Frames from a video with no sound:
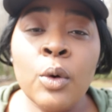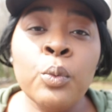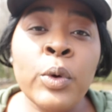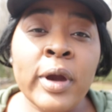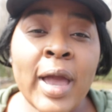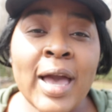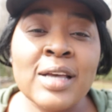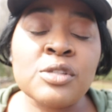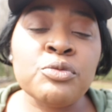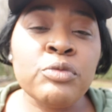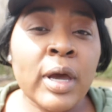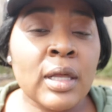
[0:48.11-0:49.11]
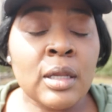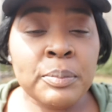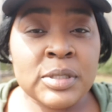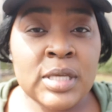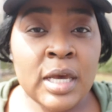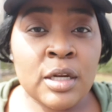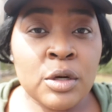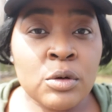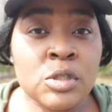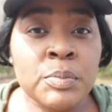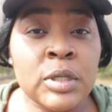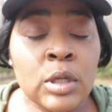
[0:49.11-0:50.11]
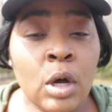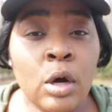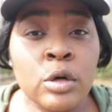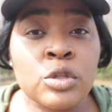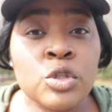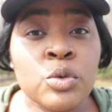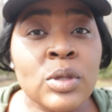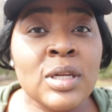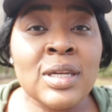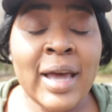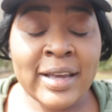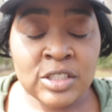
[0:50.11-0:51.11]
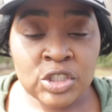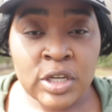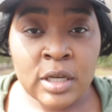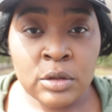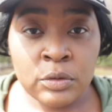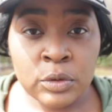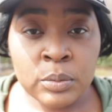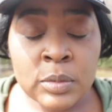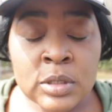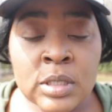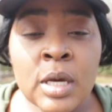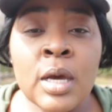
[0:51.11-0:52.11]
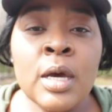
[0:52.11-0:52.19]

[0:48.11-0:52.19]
whereas regular potatoes belong to the nightshade groups.